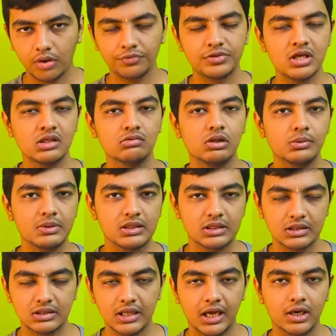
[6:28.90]
of things will be
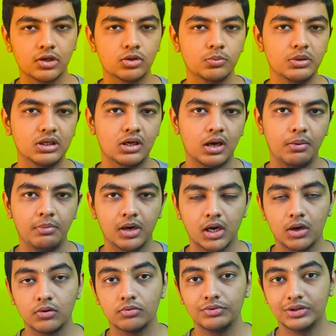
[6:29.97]
started to be come
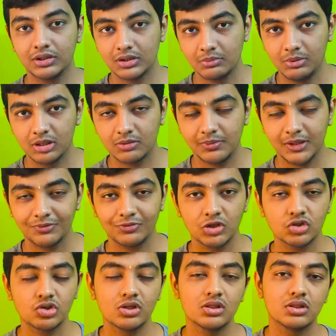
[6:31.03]
around with the similar
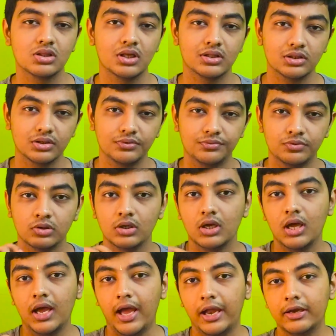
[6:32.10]
specifications as if,
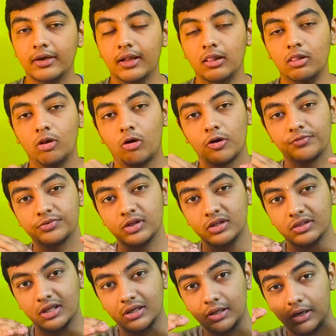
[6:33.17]
and a lot of
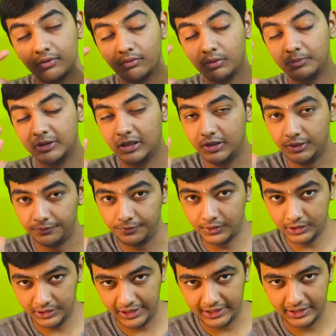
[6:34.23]
things are there will be a
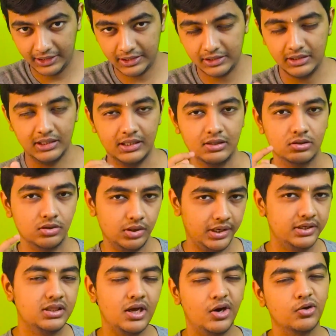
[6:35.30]
different identity. So
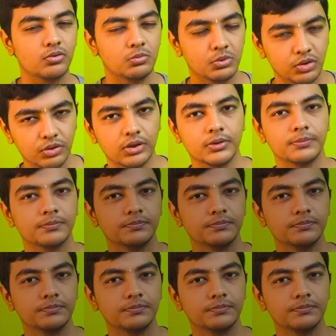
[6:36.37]
let's see how we're doing.